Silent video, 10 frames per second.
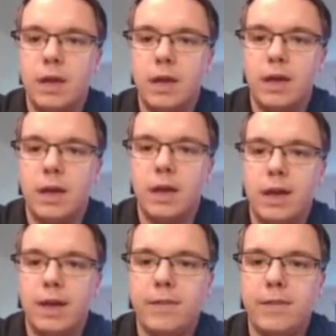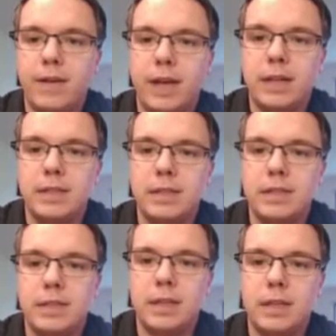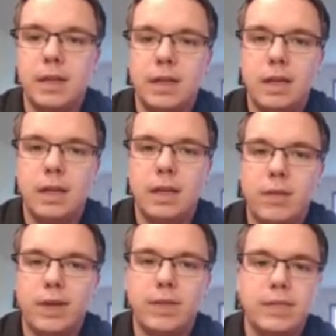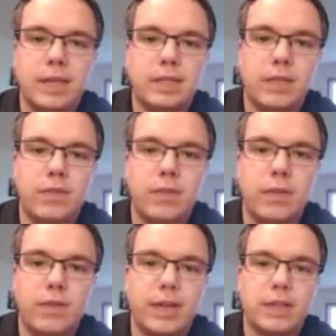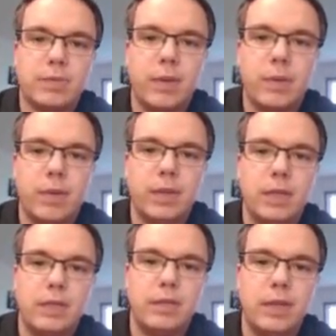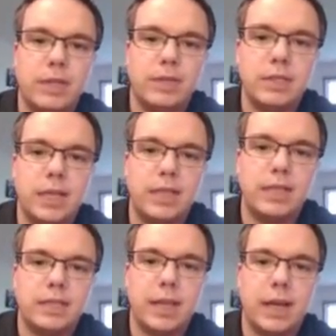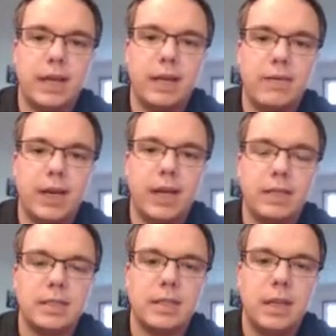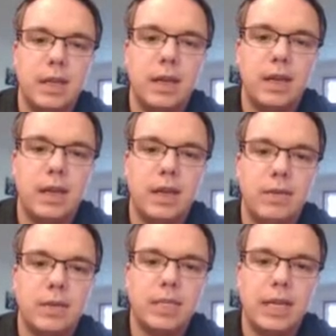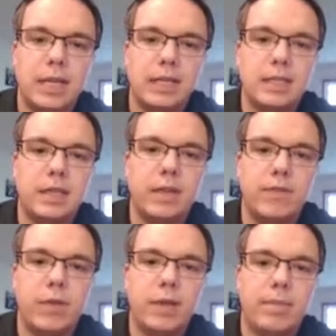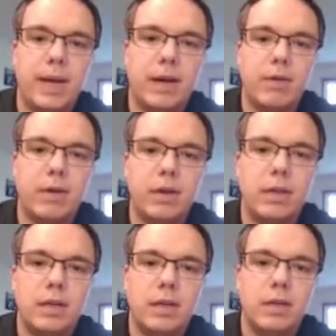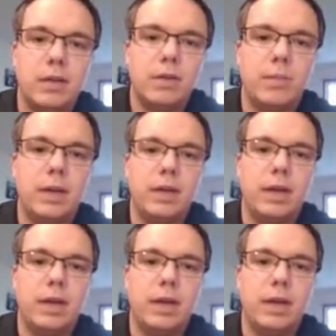f of x, if we have sine to the fourth of x, what we're really doing is we're taking the sine of x and we're taking it to the fourth power. But